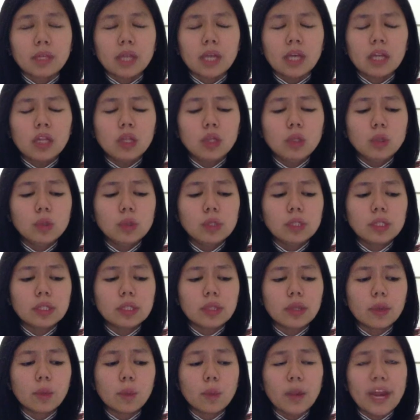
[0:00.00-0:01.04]
lose
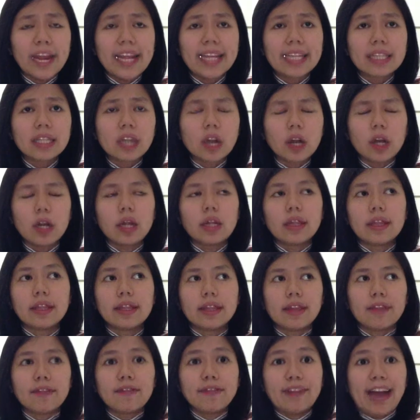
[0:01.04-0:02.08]
the weight or the,
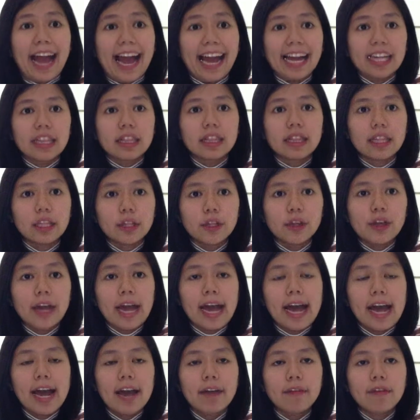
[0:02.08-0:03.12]
the fat that you
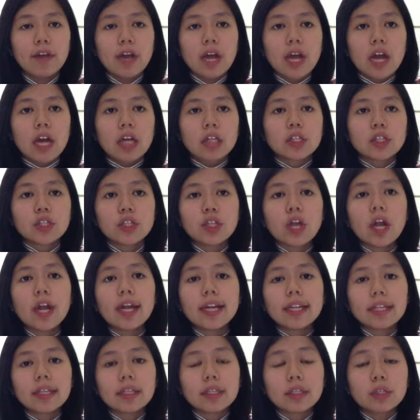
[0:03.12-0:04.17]
have
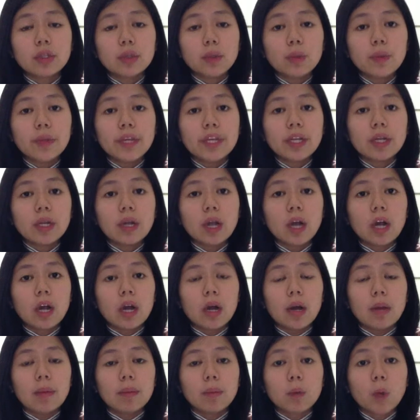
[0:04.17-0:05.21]
start doing
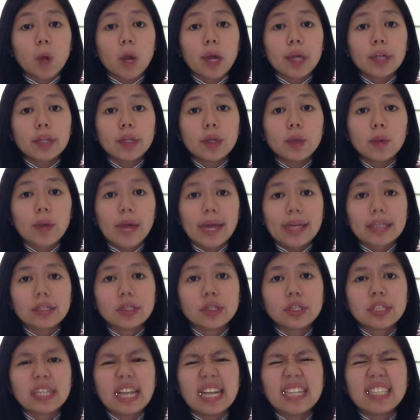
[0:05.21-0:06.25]
um, cardio
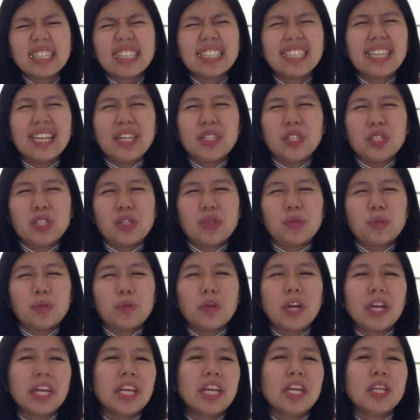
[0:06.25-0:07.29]
exercises like just
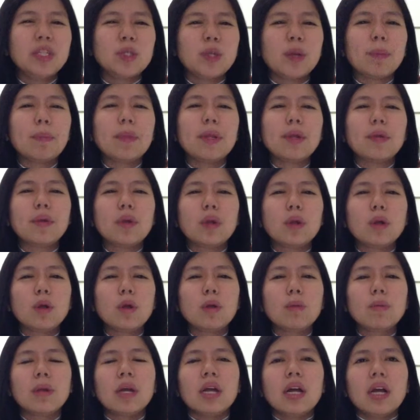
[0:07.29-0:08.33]
running jumping rope